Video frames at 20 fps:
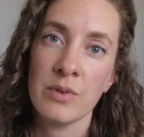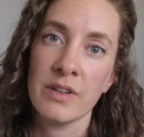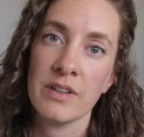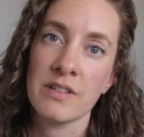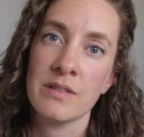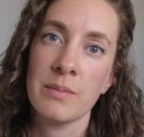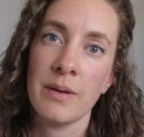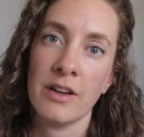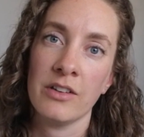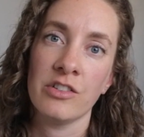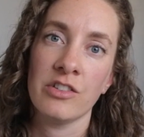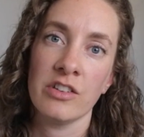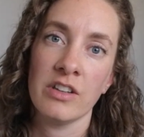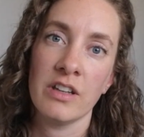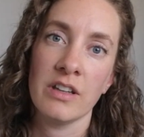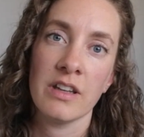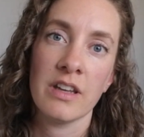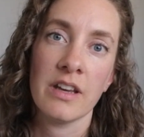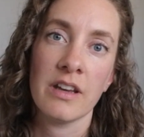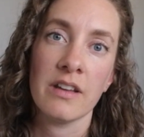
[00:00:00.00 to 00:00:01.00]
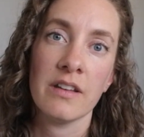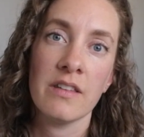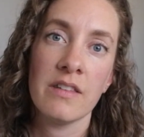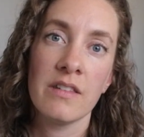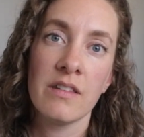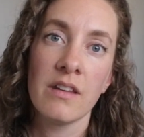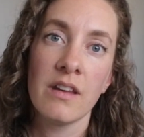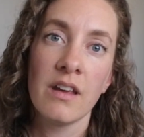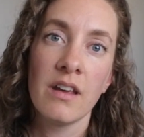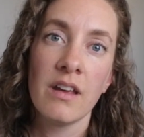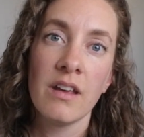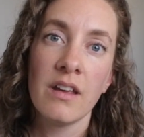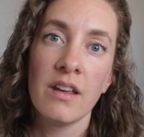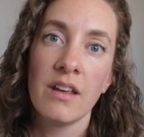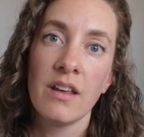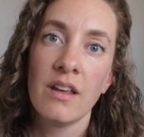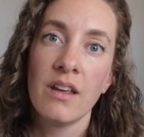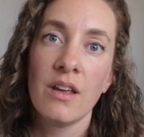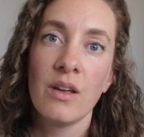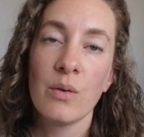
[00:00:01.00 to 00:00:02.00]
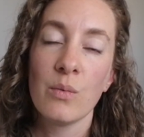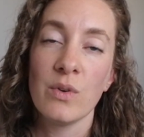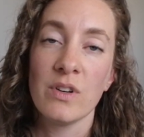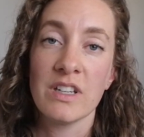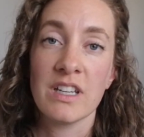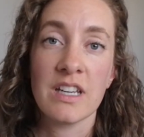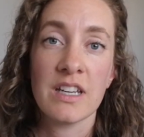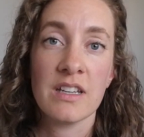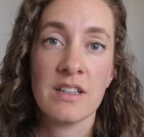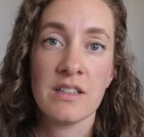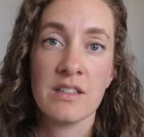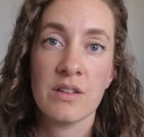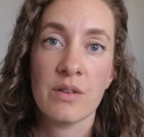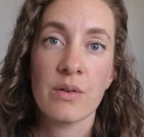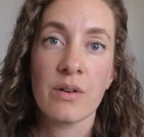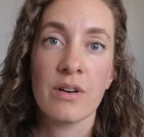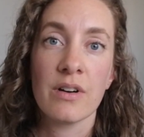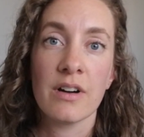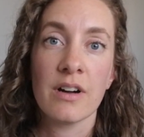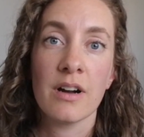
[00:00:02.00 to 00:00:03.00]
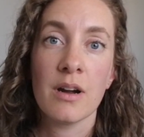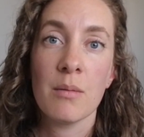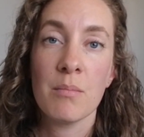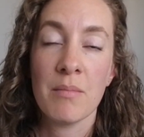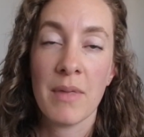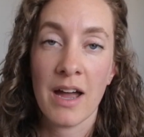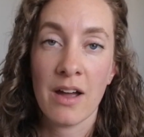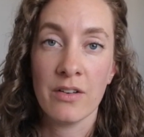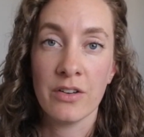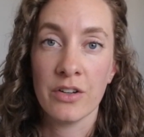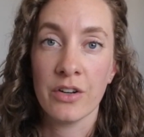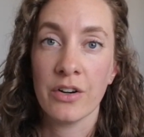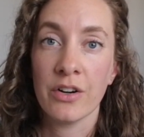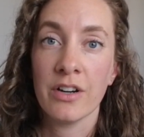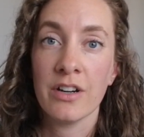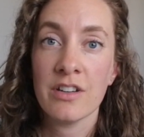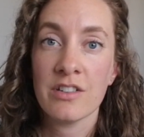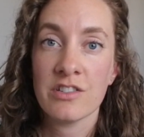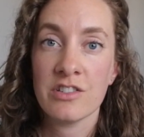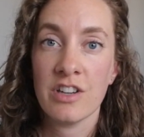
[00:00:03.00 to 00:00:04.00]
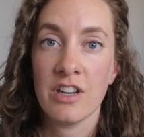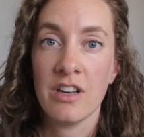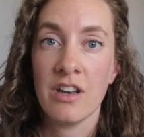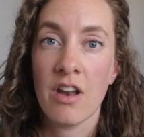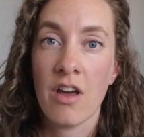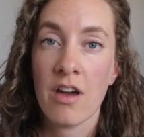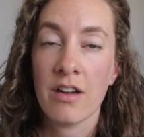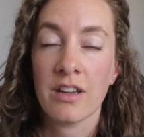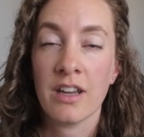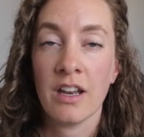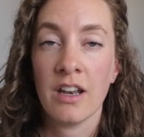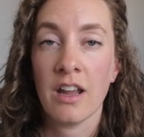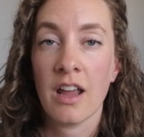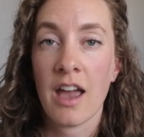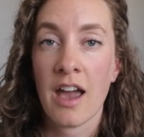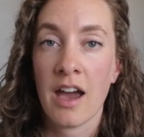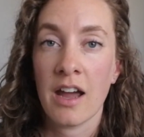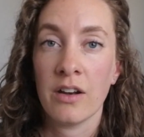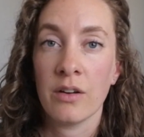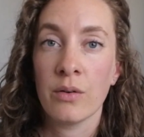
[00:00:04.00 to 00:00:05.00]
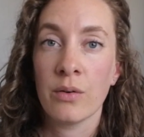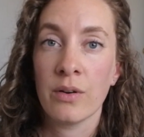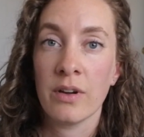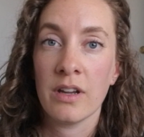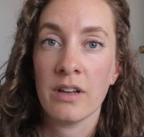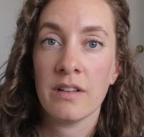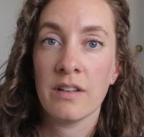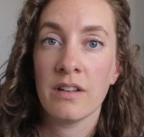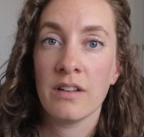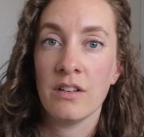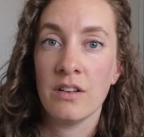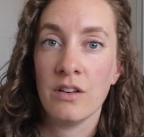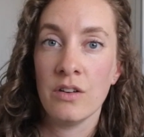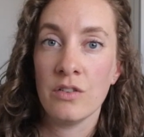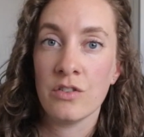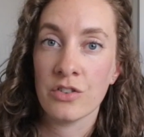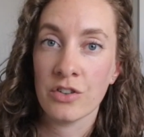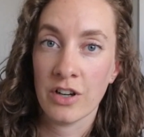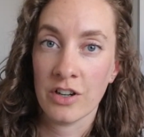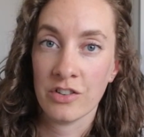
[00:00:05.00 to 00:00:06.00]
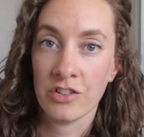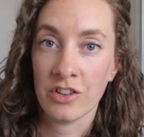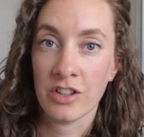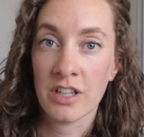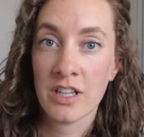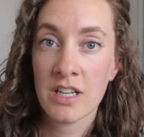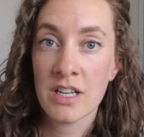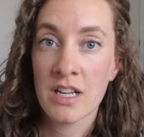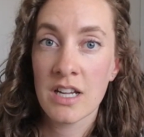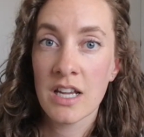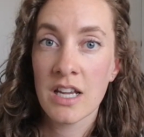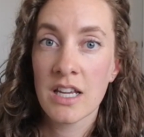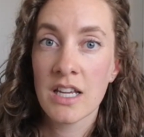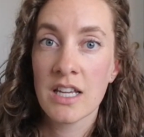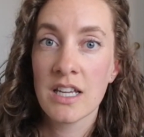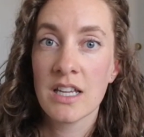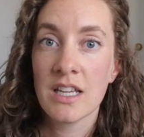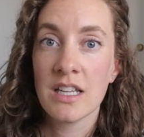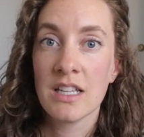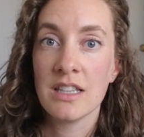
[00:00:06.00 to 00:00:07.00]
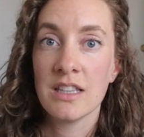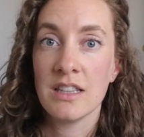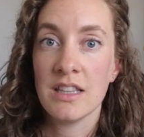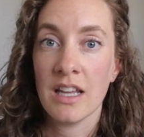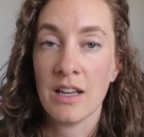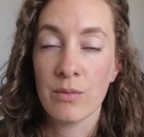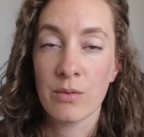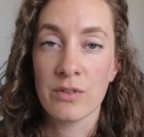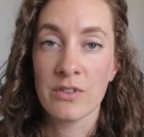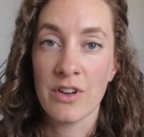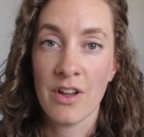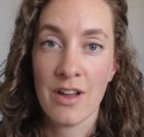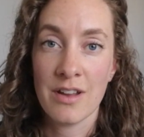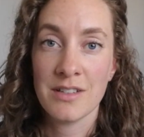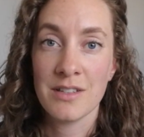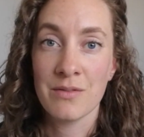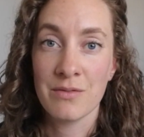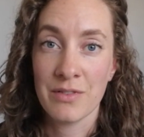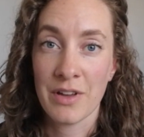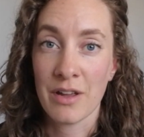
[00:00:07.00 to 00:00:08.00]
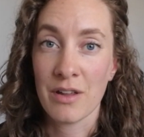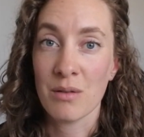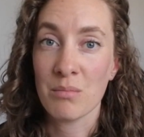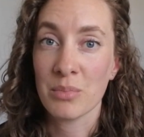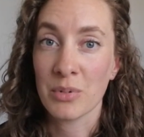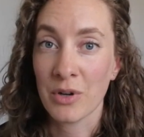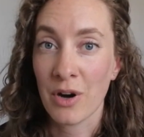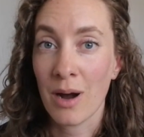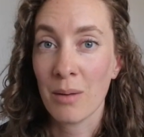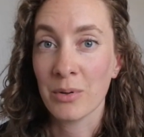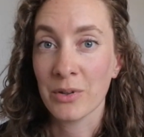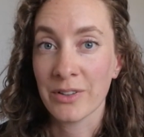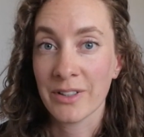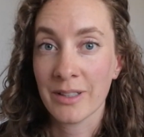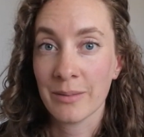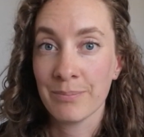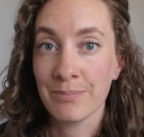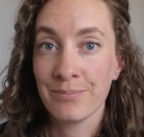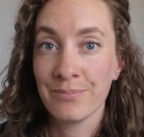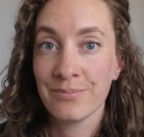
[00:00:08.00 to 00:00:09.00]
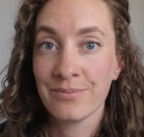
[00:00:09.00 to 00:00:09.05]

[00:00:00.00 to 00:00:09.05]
but especially in kids. When kids are malnourished and not getting adequate nutrition, they will not develop properly.